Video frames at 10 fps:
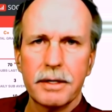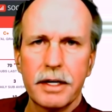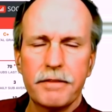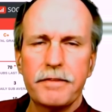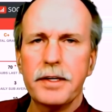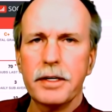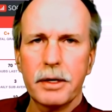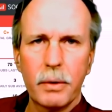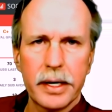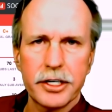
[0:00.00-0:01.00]
and field
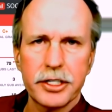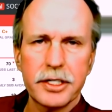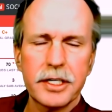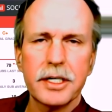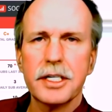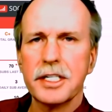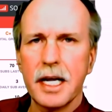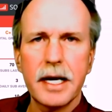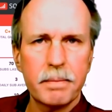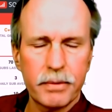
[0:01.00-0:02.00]
equations to
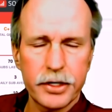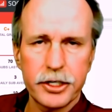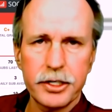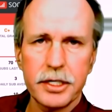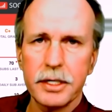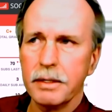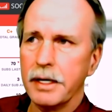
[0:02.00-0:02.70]
design bridges,